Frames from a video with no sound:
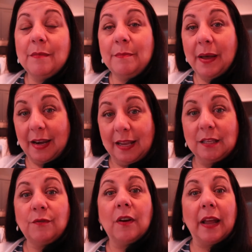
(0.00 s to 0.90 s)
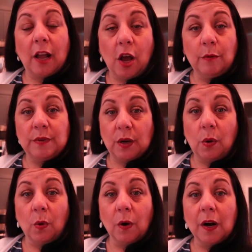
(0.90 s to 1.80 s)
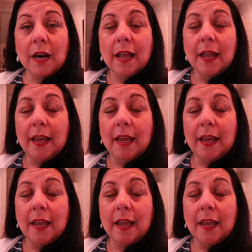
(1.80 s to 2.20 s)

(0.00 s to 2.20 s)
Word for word: monies for like home decor